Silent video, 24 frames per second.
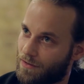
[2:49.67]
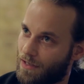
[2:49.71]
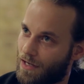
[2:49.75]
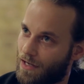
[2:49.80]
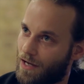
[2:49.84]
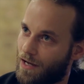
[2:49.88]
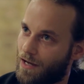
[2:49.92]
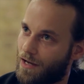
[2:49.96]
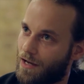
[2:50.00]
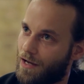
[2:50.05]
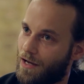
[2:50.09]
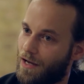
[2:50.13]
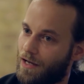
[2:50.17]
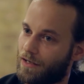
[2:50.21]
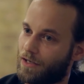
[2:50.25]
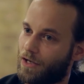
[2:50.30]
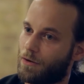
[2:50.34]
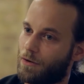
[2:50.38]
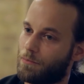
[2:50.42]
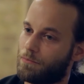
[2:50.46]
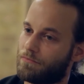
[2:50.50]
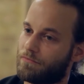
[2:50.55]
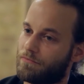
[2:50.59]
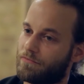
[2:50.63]
and
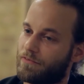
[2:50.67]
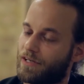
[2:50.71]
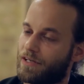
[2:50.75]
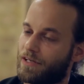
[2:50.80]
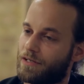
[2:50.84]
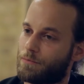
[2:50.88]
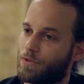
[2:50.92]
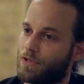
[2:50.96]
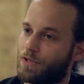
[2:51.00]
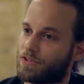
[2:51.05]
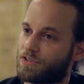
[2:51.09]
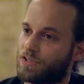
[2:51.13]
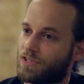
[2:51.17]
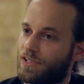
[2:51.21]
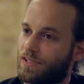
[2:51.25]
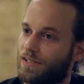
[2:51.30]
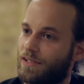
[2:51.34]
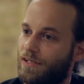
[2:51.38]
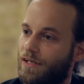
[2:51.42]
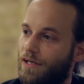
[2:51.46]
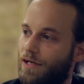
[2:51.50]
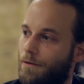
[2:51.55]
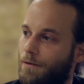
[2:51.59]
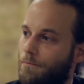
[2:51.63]
I'm very much
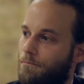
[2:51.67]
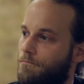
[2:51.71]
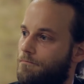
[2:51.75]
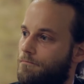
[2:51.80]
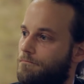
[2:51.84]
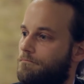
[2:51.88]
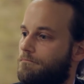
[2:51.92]
in a